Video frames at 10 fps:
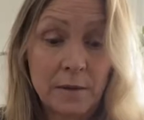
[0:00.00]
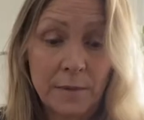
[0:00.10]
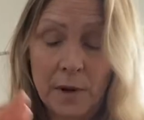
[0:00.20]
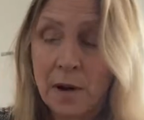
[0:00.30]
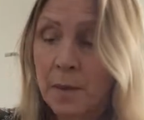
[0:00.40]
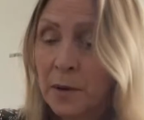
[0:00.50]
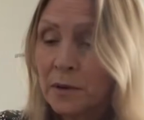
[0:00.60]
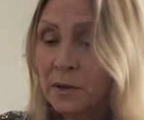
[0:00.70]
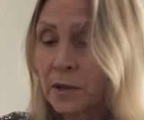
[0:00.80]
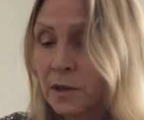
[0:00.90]
Copper
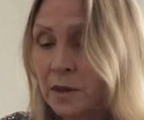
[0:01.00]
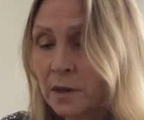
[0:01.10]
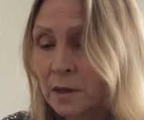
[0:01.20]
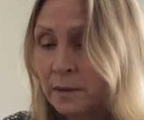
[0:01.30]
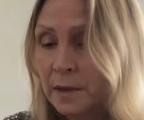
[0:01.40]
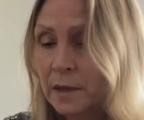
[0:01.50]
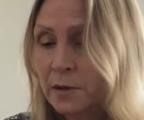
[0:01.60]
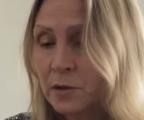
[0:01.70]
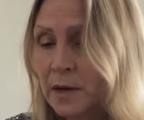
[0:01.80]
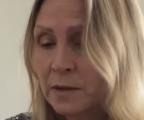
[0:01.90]
is a good thing. It
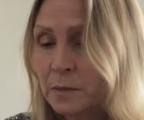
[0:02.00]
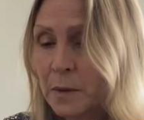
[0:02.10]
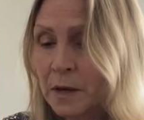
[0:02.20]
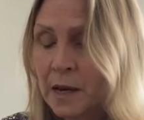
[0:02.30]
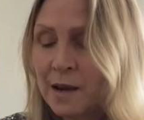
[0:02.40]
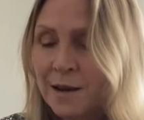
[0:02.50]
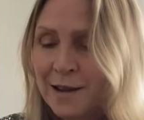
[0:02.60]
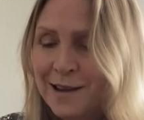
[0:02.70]
attracts money.